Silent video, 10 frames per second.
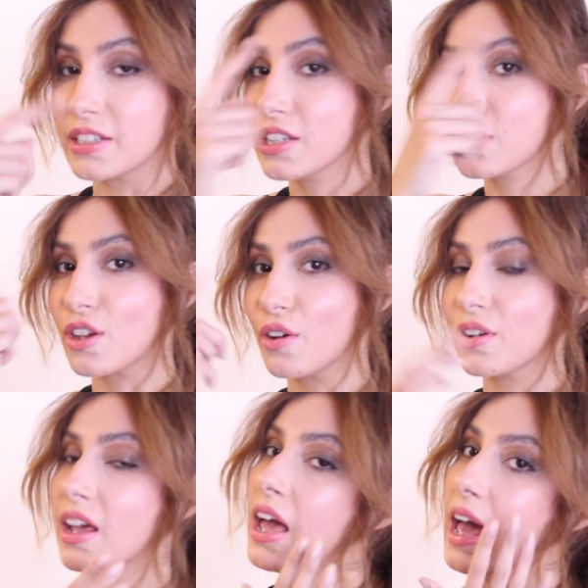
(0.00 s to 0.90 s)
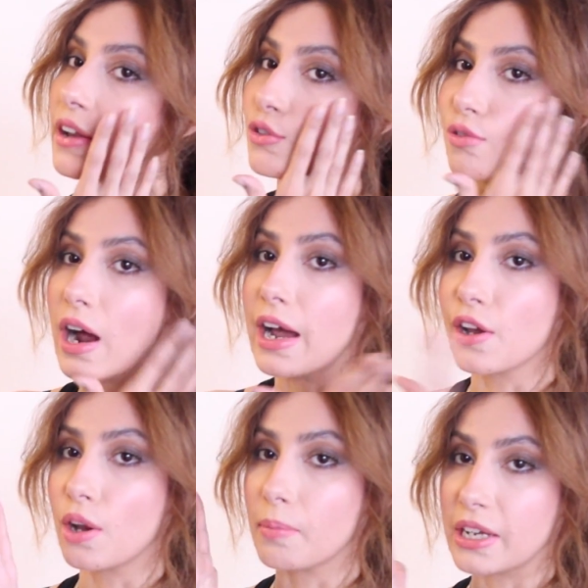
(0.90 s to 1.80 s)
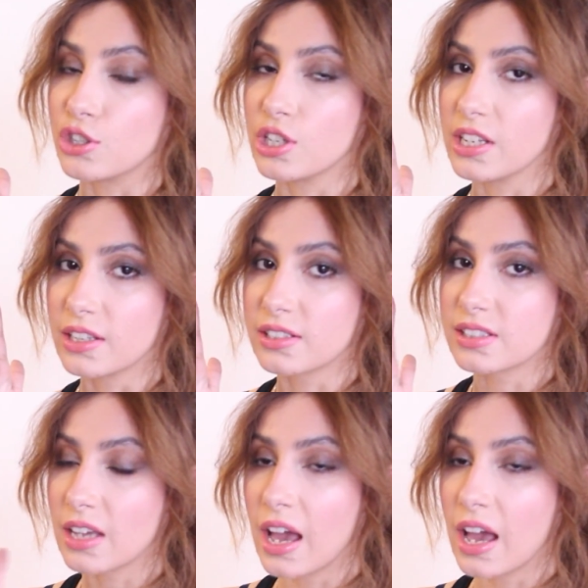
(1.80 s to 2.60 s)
T-zone and dry on my cheeks,